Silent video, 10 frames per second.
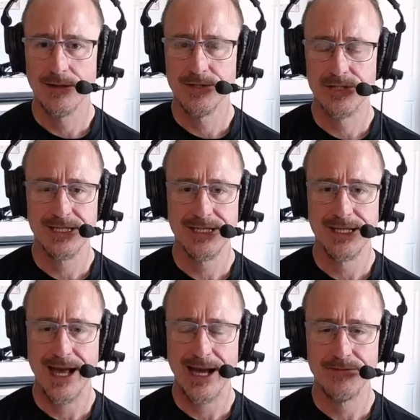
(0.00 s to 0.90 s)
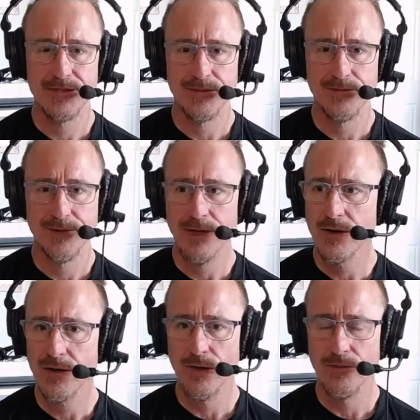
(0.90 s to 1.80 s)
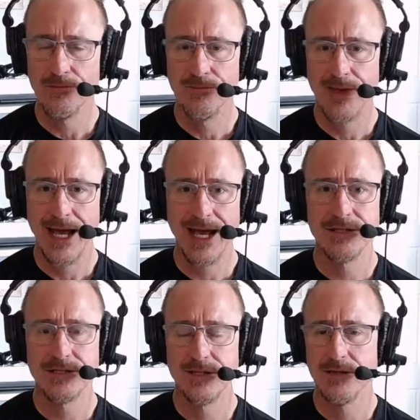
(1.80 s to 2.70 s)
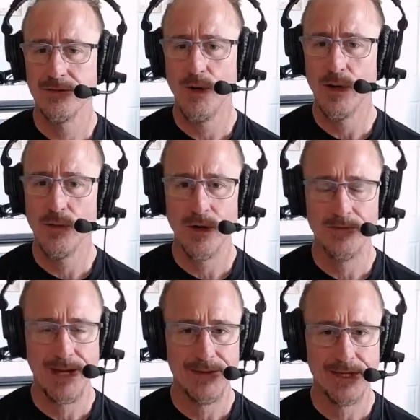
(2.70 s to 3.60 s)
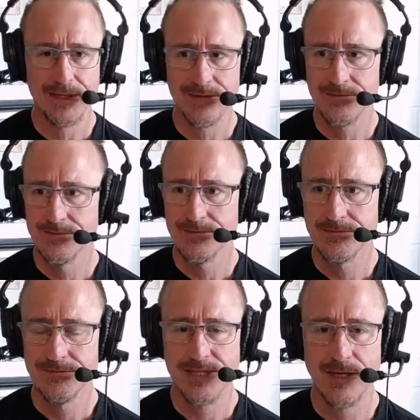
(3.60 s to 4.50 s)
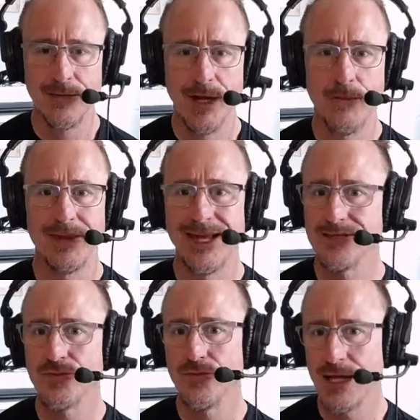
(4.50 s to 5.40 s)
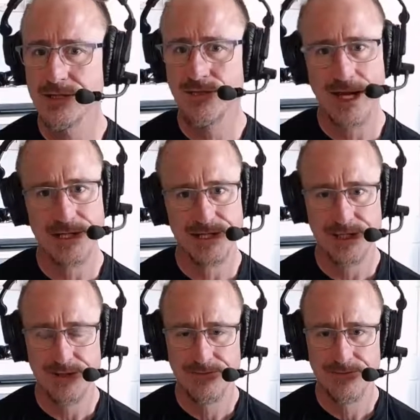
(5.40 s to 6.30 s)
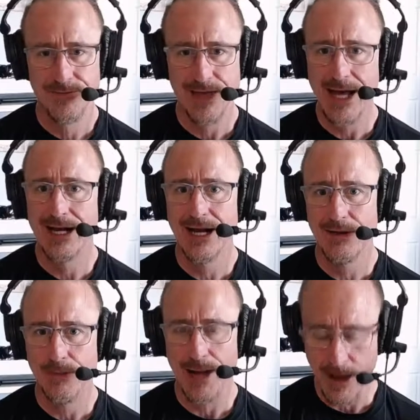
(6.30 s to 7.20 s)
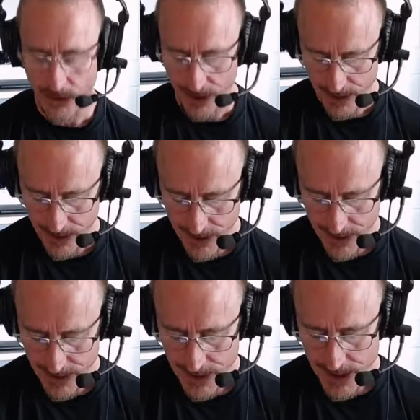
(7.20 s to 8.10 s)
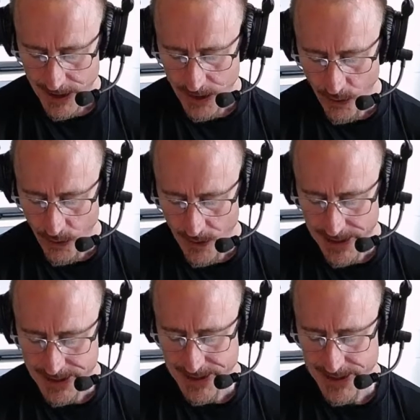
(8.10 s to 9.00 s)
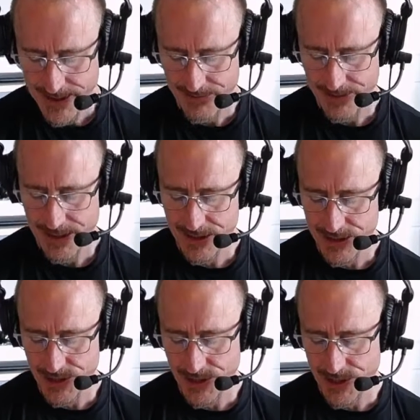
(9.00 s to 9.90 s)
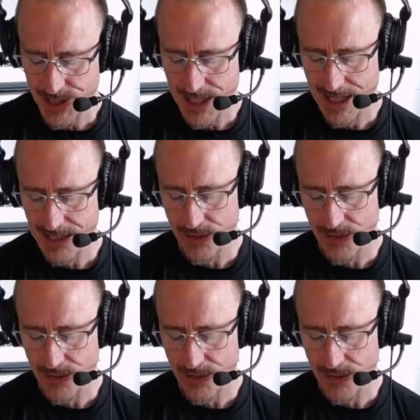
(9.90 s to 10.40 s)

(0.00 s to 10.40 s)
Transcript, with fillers: just an absolute miracle. As one word maybe can sum it up, and that's resurrection, that kind of power. Glory to him in the church and